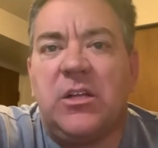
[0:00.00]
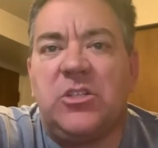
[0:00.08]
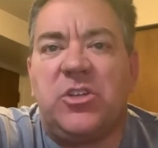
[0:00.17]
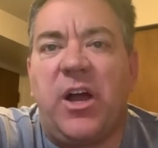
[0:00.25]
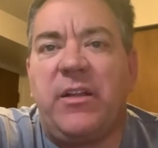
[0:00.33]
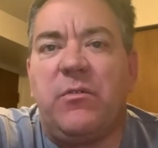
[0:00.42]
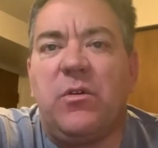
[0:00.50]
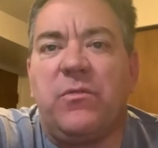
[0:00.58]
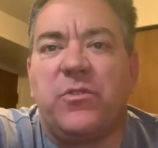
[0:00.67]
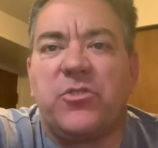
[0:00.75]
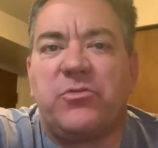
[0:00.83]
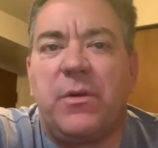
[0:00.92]
Johnny will
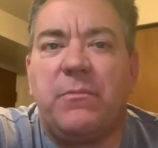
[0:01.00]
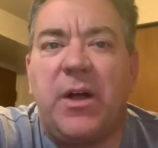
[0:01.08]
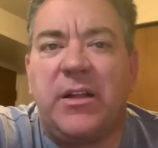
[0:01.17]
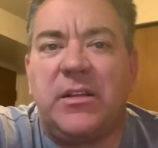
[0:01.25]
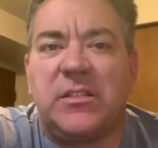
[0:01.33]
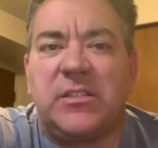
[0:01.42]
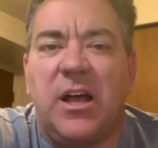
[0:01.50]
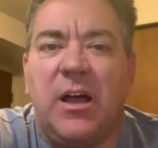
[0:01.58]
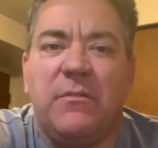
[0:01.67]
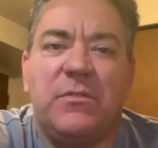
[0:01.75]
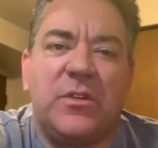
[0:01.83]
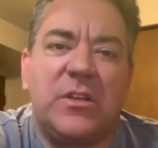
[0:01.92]
first remind us
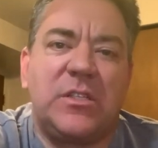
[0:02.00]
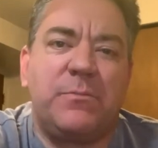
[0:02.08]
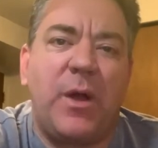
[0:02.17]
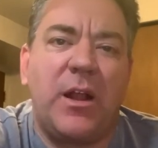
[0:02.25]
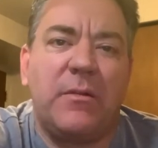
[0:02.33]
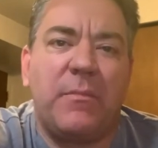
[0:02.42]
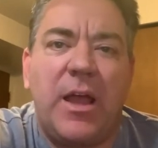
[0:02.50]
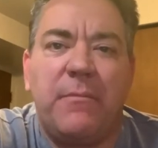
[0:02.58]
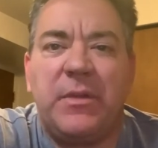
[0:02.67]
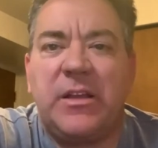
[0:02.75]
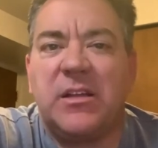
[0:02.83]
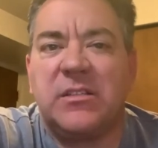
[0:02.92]
of Spider Man
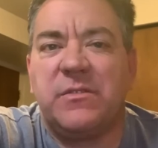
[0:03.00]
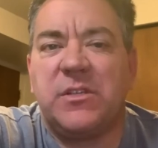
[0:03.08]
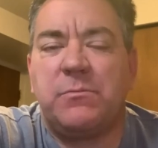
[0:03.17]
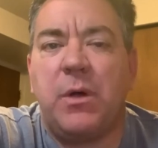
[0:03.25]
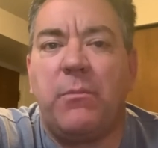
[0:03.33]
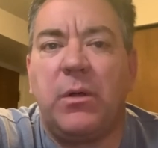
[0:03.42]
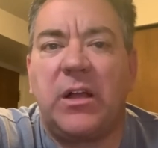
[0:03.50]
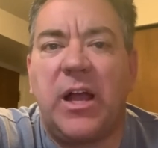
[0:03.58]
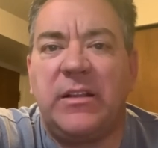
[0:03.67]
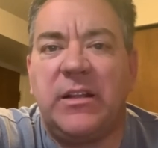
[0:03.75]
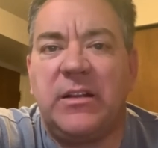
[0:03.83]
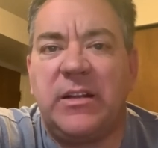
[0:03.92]
because of his public
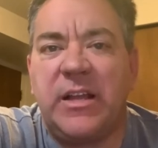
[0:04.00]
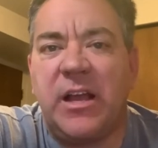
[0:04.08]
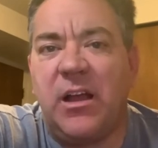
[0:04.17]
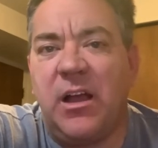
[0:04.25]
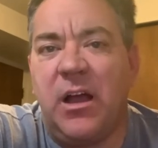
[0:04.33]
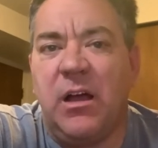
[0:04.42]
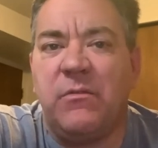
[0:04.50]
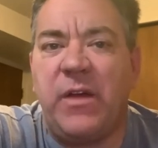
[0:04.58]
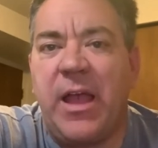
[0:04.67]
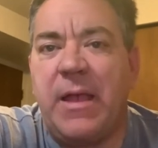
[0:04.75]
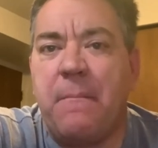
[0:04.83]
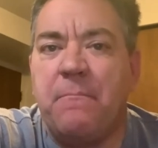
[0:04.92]
identity of
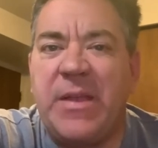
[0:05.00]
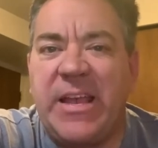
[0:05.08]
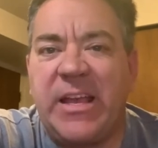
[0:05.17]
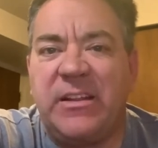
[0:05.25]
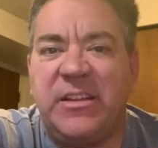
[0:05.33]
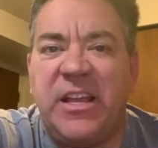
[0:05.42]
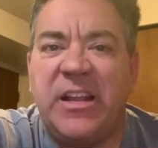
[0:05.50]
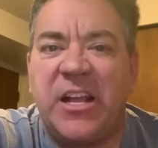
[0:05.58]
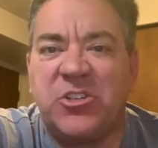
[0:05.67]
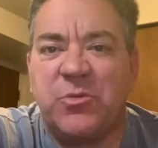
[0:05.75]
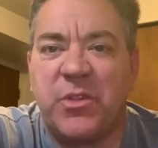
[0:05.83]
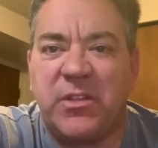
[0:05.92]
a meek
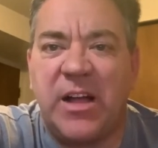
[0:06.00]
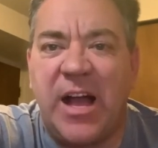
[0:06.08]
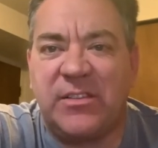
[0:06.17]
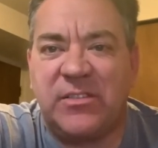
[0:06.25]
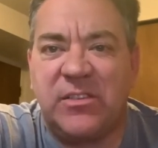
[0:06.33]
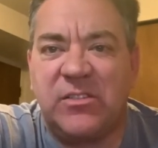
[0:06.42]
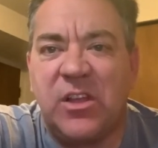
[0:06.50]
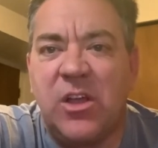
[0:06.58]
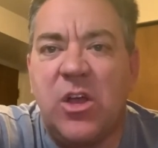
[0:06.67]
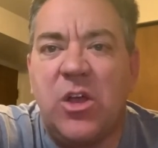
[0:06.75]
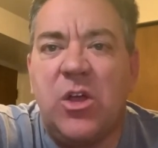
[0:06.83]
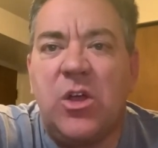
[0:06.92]
teenager with glasses
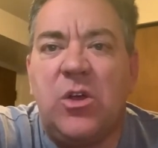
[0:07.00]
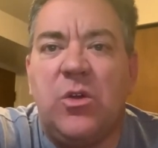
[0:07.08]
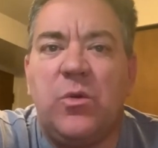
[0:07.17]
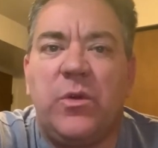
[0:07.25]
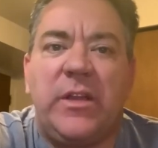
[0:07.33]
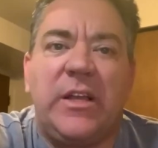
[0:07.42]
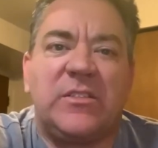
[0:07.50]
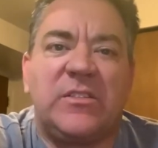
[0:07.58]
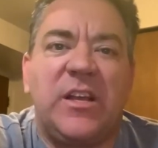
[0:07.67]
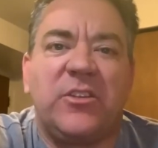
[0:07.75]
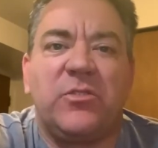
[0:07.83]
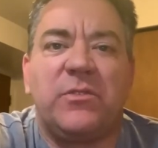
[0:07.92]
who gets
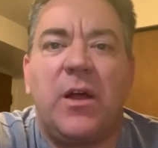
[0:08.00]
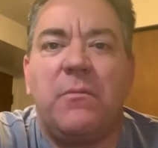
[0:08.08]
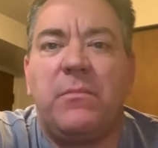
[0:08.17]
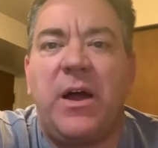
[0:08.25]
kicked around by the